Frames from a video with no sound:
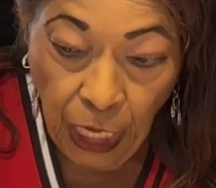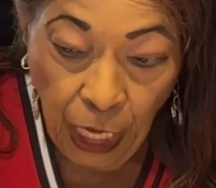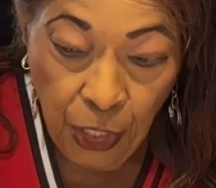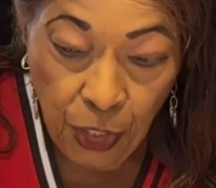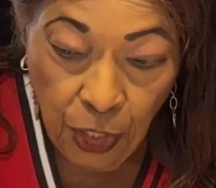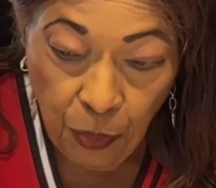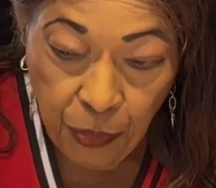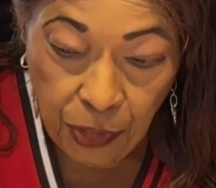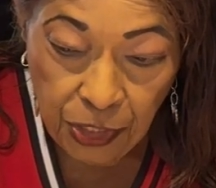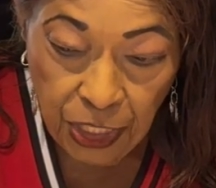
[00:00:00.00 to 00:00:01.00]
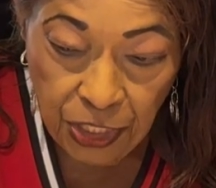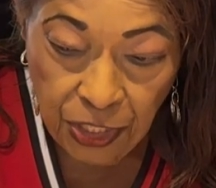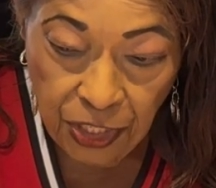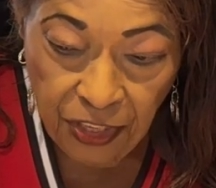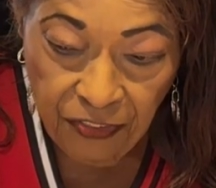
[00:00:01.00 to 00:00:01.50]
And you're gonna put just
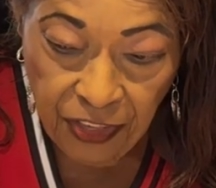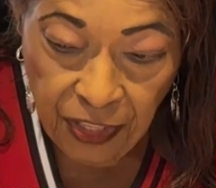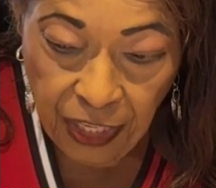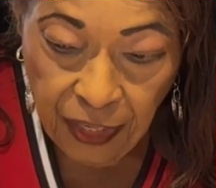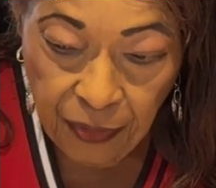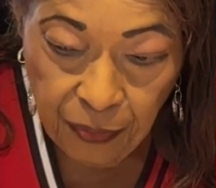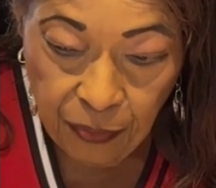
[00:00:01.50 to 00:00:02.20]
enough in there